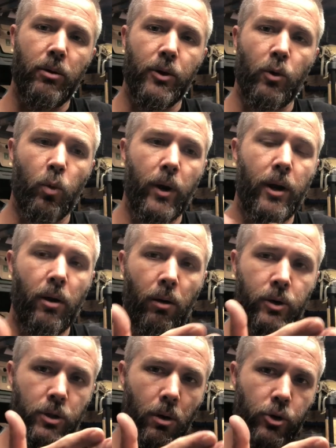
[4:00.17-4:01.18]
on the rear,
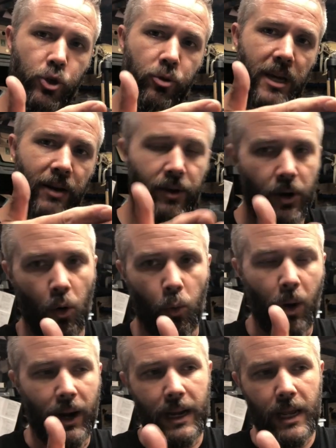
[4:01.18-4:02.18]
as long as you give it a
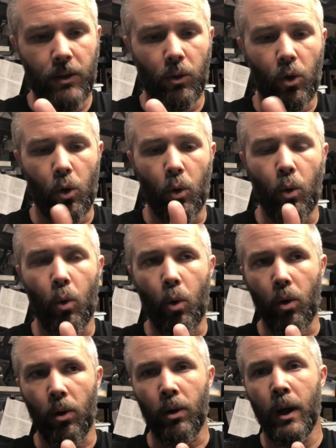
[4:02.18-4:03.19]
right helical
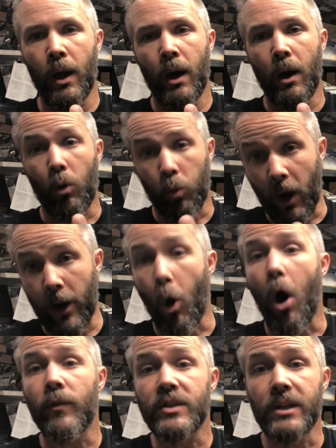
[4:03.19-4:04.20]
or a right
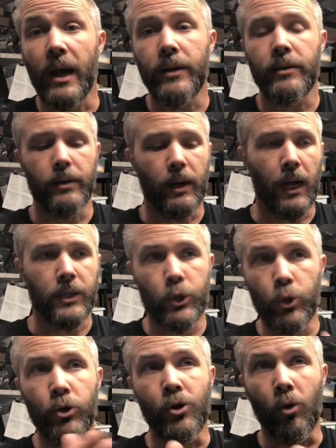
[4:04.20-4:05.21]
offset,
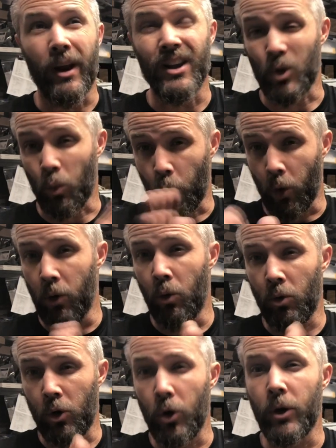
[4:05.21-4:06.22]
2 degree is a
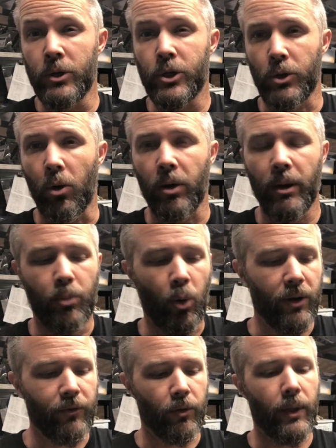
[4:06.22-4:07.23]
real good starting
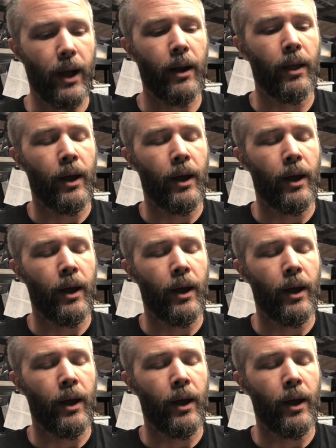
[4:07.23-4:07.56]
point for that.